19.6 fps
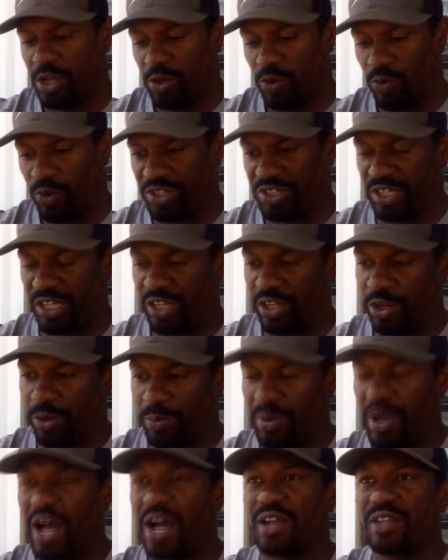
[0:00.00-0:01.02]
what's in your
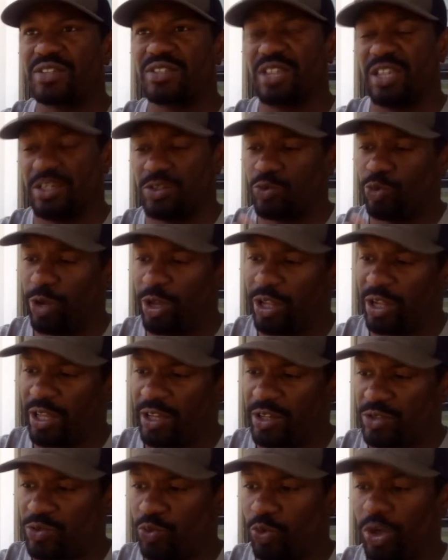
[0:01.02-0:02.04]
box, as well
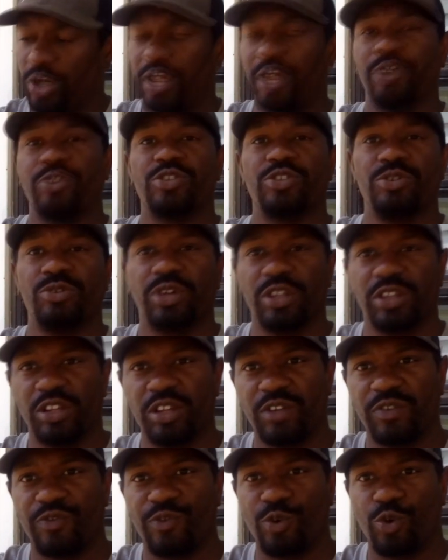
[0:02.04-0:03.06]
as what else you can
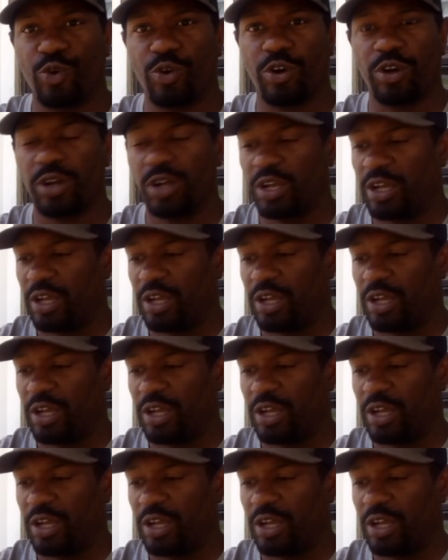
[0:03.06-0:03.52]
look for